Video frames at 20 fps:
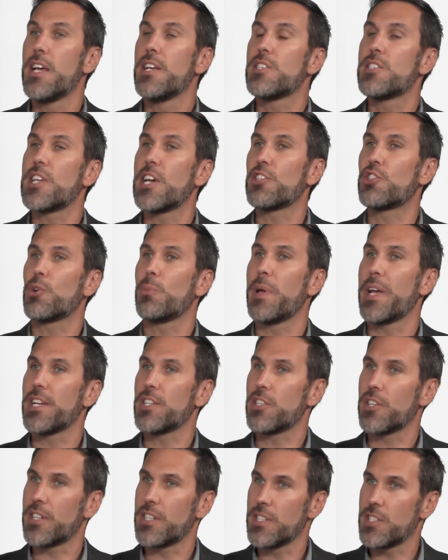central
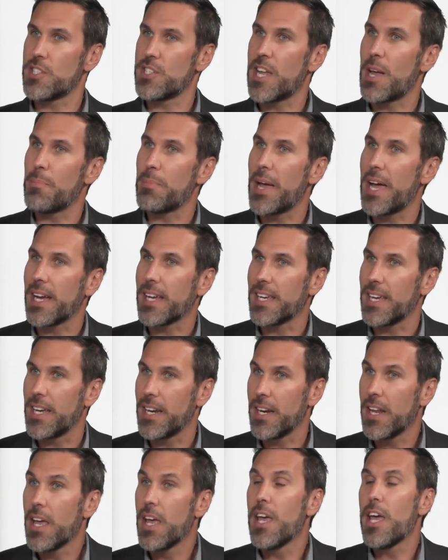banks are going to step back
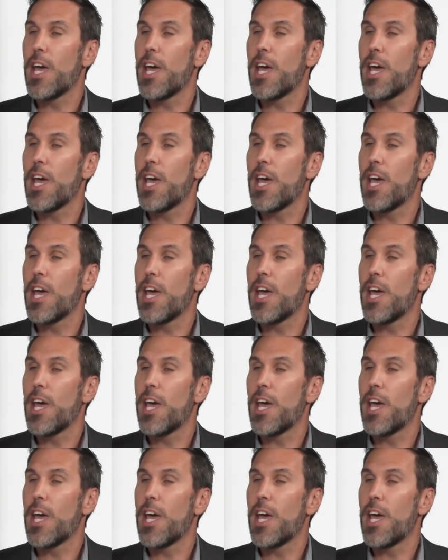in